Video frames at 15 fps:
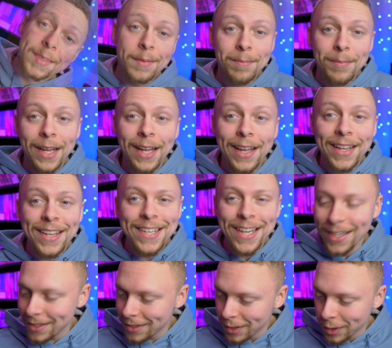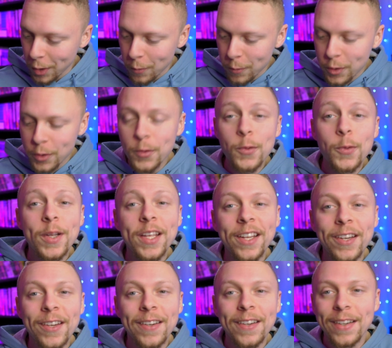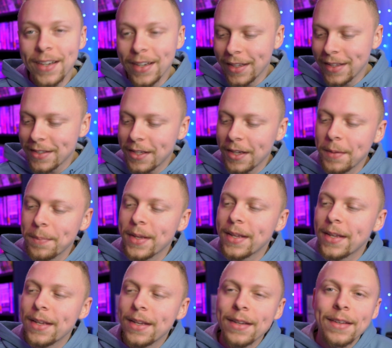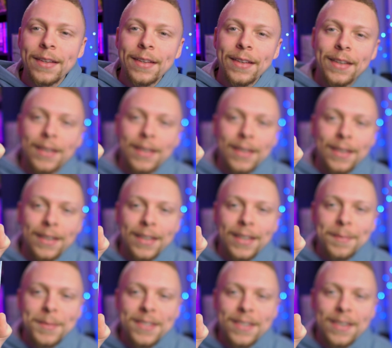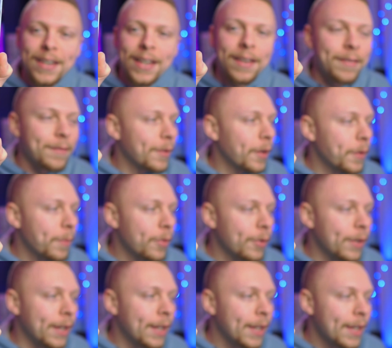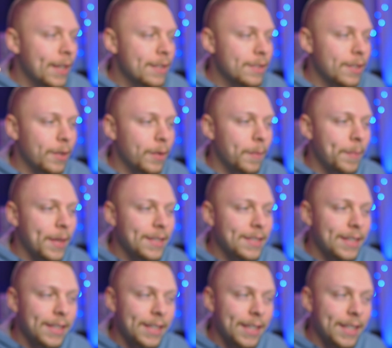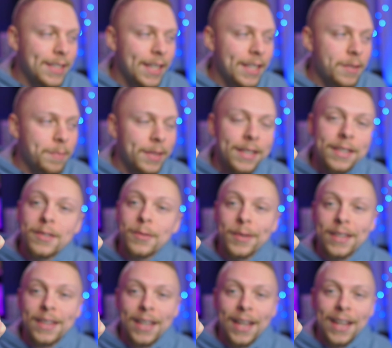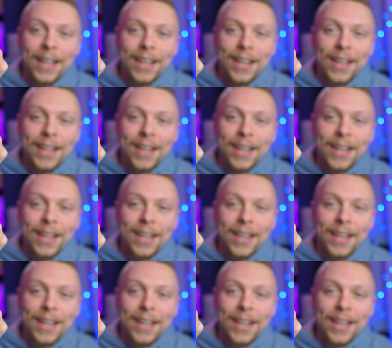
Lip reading: My next go-to here is gonna be Hinamatsuri, Volume 3. So basically, it takes place with a